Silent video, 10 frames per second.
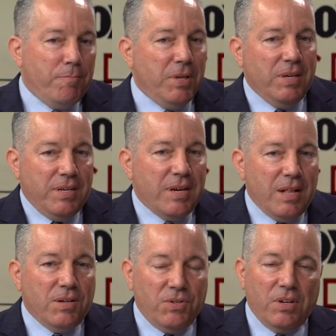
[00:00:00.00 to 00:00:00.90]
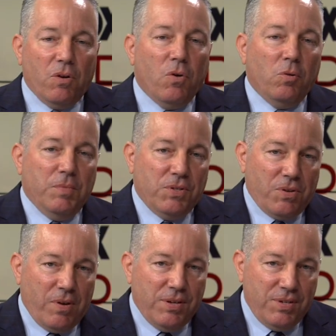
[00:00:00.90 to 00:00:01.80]
billion on a homeless
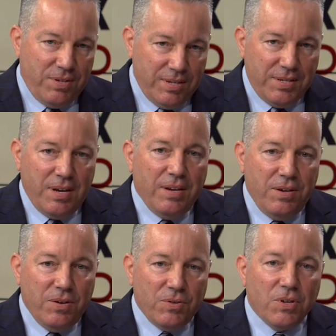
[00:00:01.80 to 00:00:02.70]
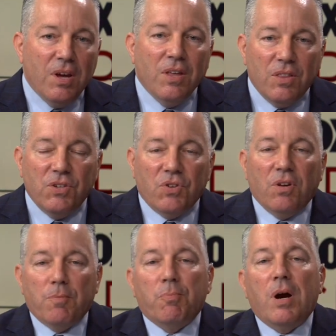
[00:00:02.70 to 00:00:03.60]
crisis in 10 years. They saw
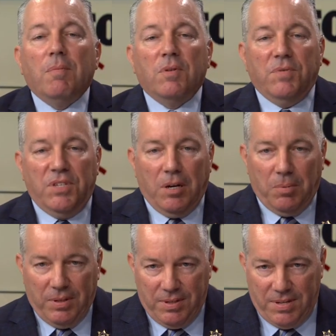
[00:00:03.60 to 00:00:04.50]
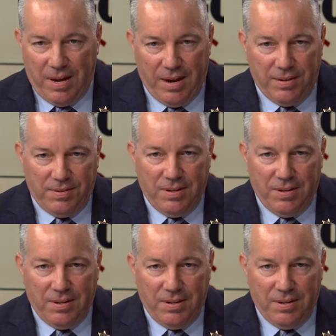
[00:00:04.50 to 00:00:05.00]
the problem double in size.